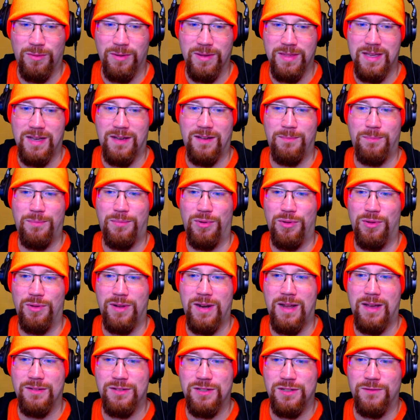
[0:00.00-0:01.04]
without
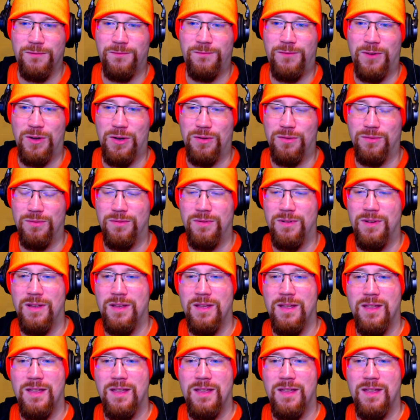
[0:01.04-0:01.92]
pulling out your phone.